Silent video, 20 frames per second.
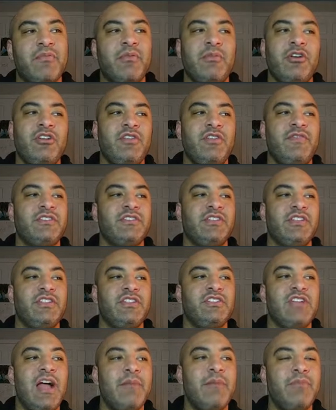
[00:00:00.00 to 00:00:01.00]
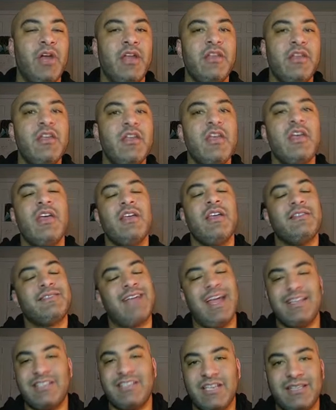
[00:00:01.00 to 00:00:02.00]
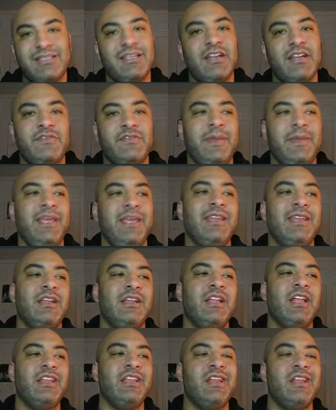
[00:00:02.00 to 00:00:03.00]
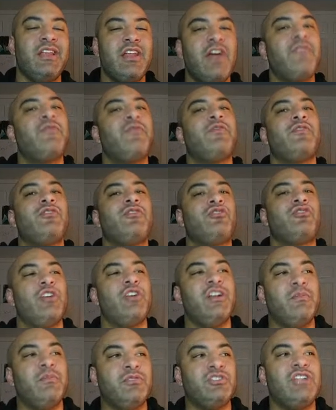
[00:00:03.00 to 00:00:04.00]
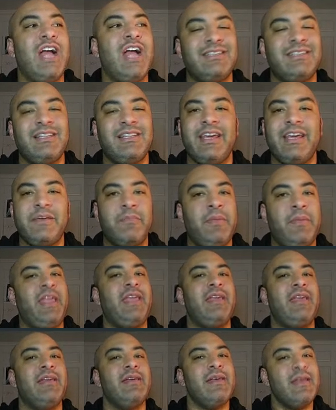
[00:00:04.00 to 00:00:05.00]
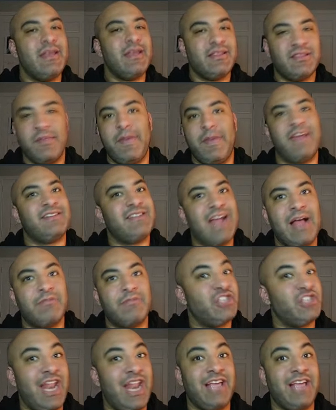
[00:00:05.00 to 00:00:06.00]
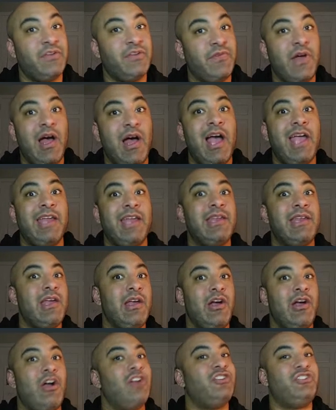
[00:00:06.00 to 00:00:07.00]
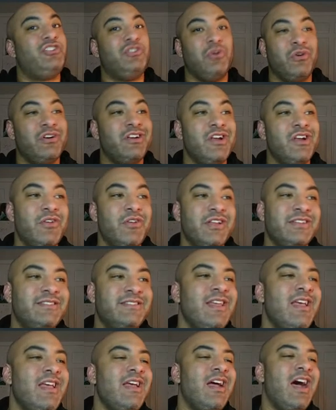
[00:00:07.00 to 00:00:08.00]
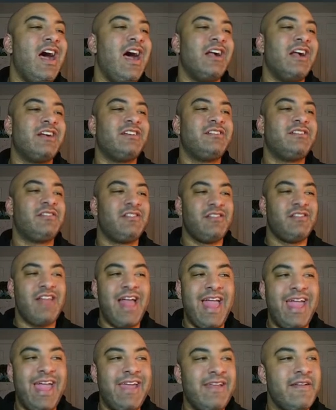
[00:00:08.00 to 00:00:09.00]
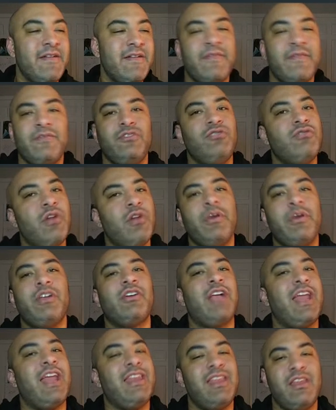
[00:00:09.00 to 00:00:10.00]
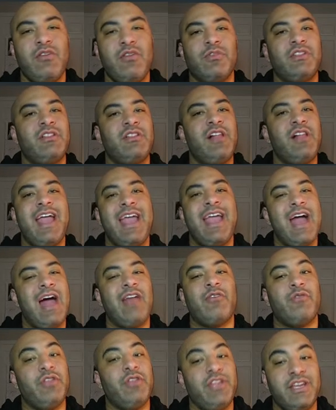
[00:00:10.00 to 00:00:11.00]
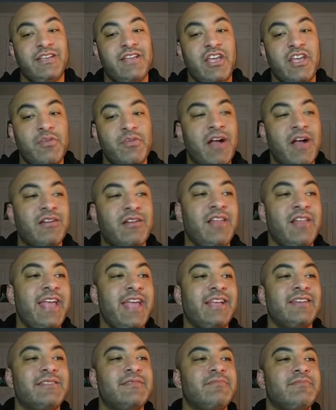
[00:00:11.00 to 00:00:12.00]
defense will get the job done. He's got just enough speed and enough greenable shot to be the best option that I could find on short notice. Clay, you know what you're getting into with Clay. I don't really need to tell you about Clay because,